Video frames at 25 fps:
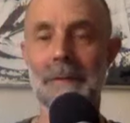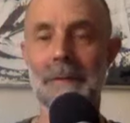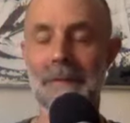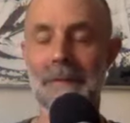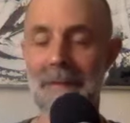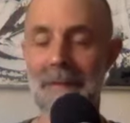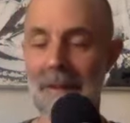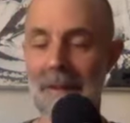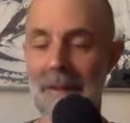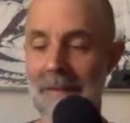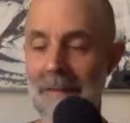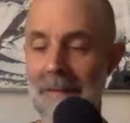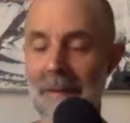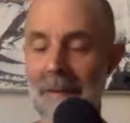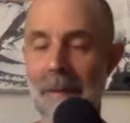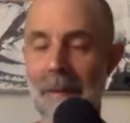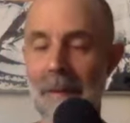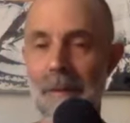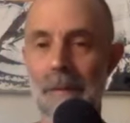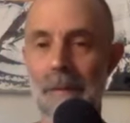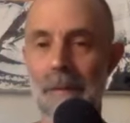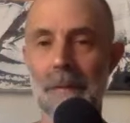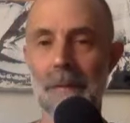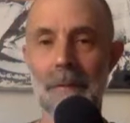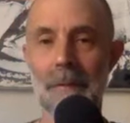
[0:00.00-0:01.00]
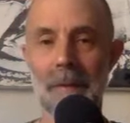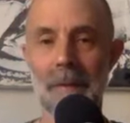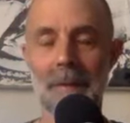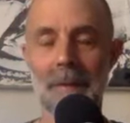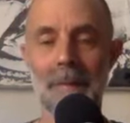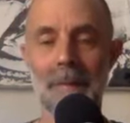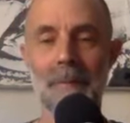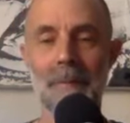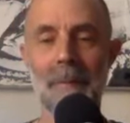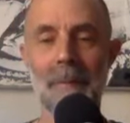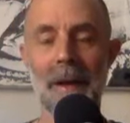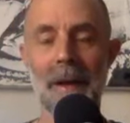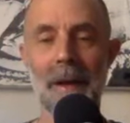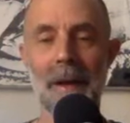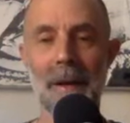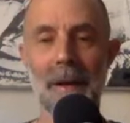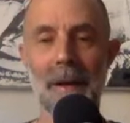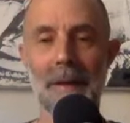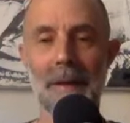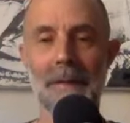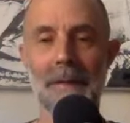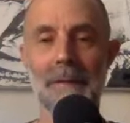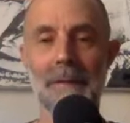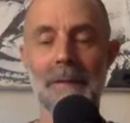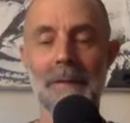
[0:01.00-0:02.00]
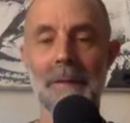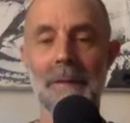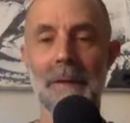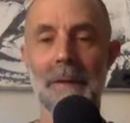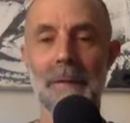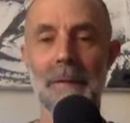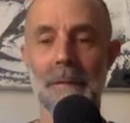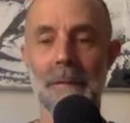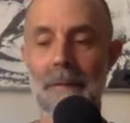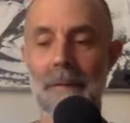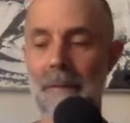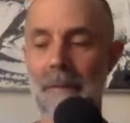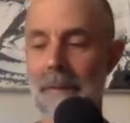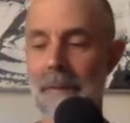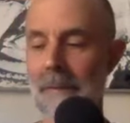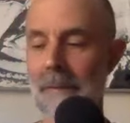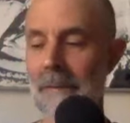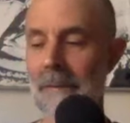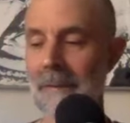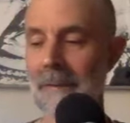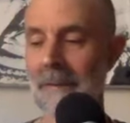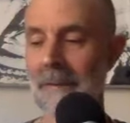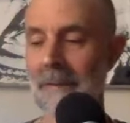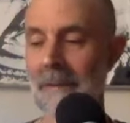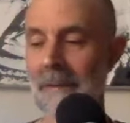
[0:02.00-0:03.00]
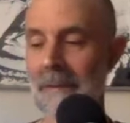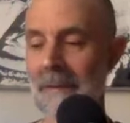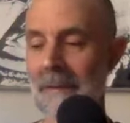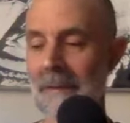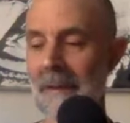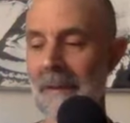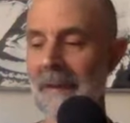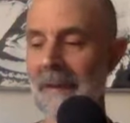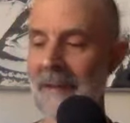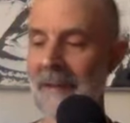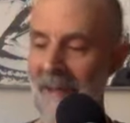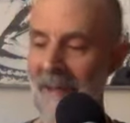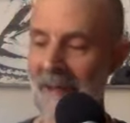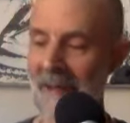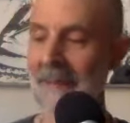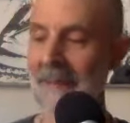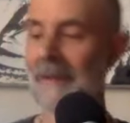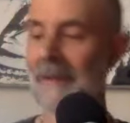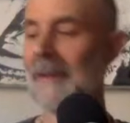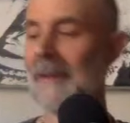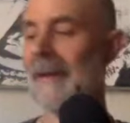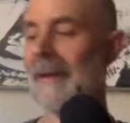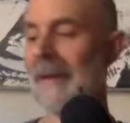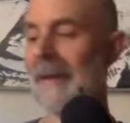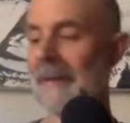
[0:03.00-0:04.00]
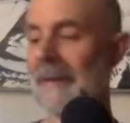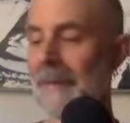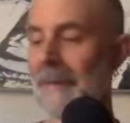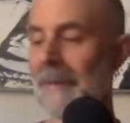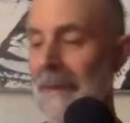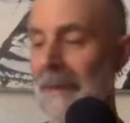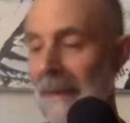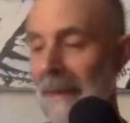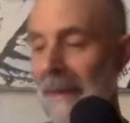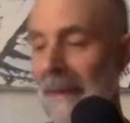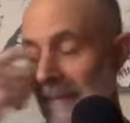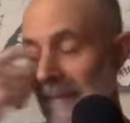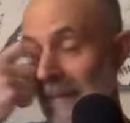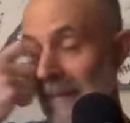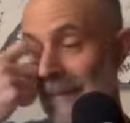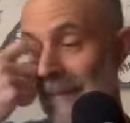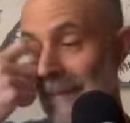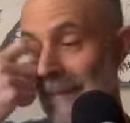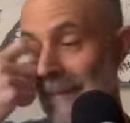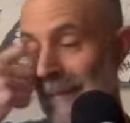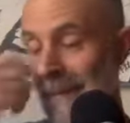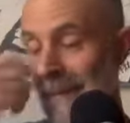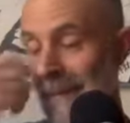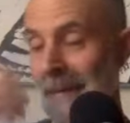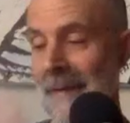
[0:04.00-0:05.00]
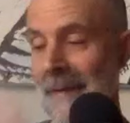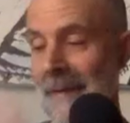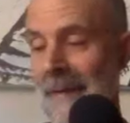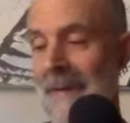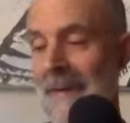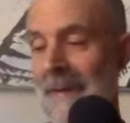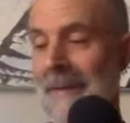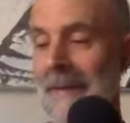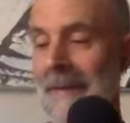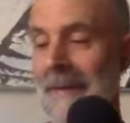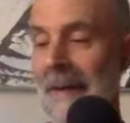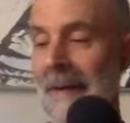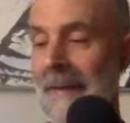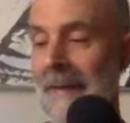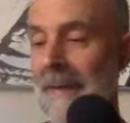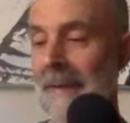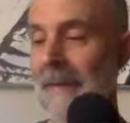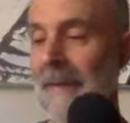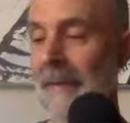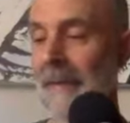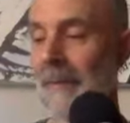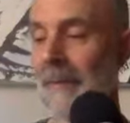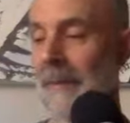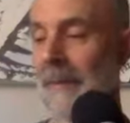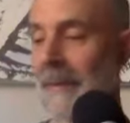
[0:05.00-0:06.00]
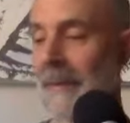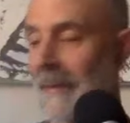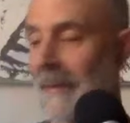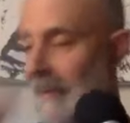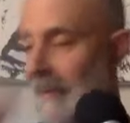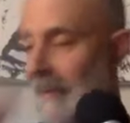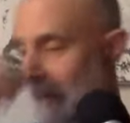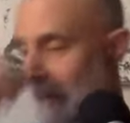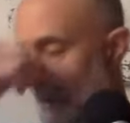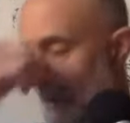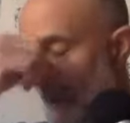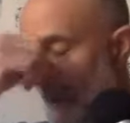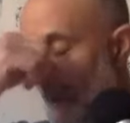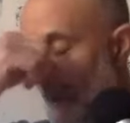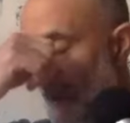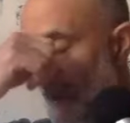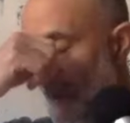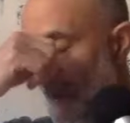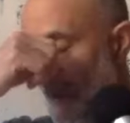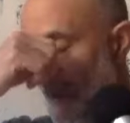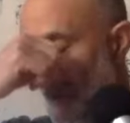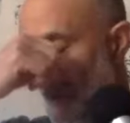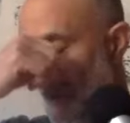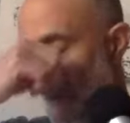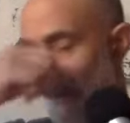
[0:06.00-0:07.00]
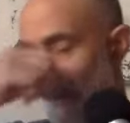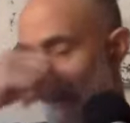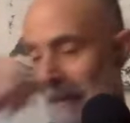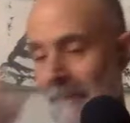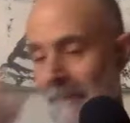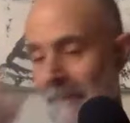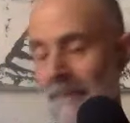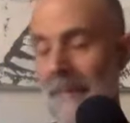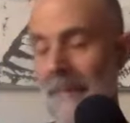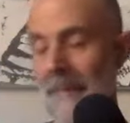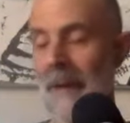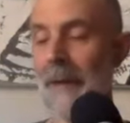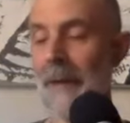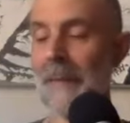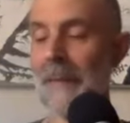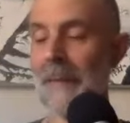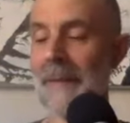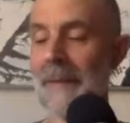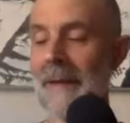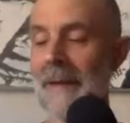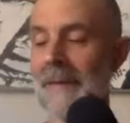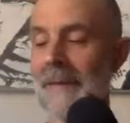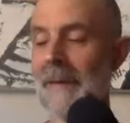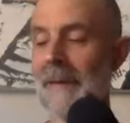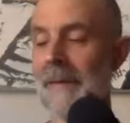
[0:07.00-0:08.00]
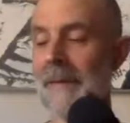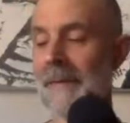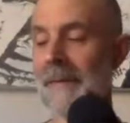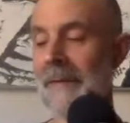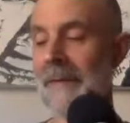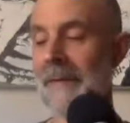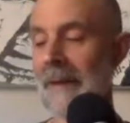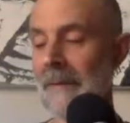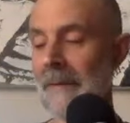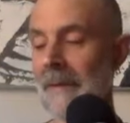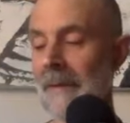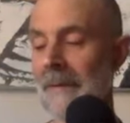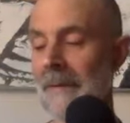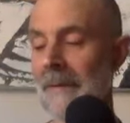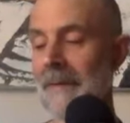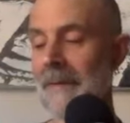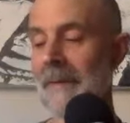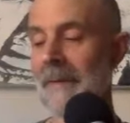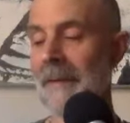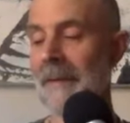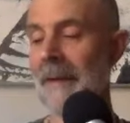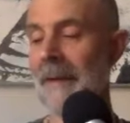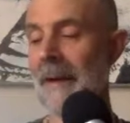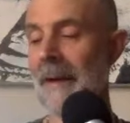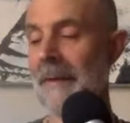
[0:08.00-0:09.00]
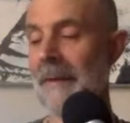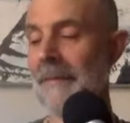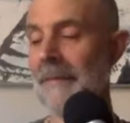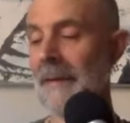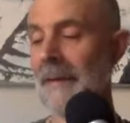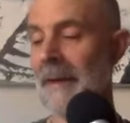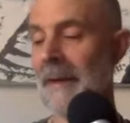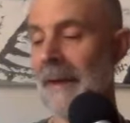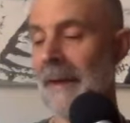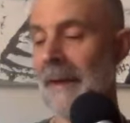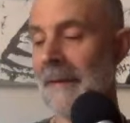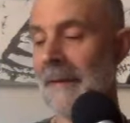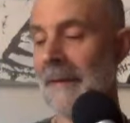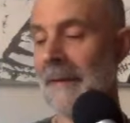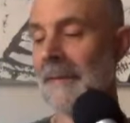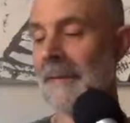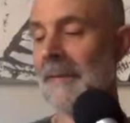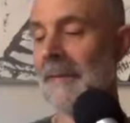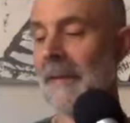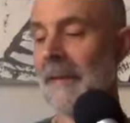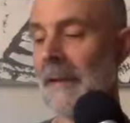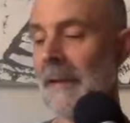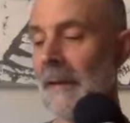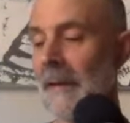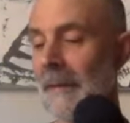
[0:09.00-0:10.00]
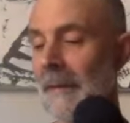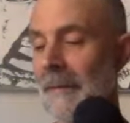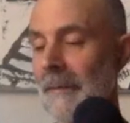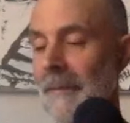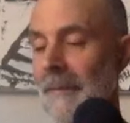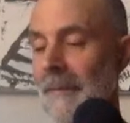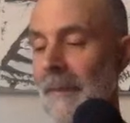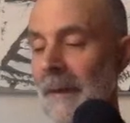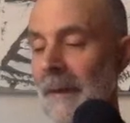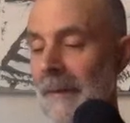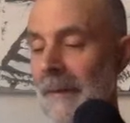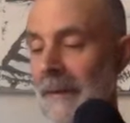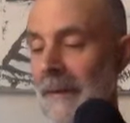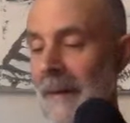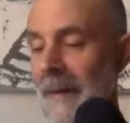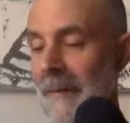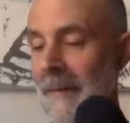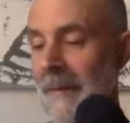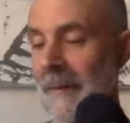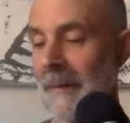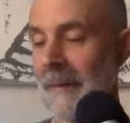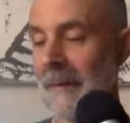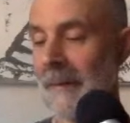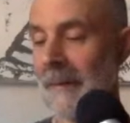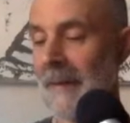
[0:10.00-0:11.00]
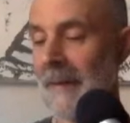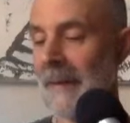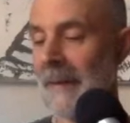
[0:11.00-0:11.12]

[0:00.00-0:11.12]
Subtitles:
says, no mind, no consciousness. Anyway, I don't want to get too technical, but I hope that's answered that question enough. And just the last one that I'm going to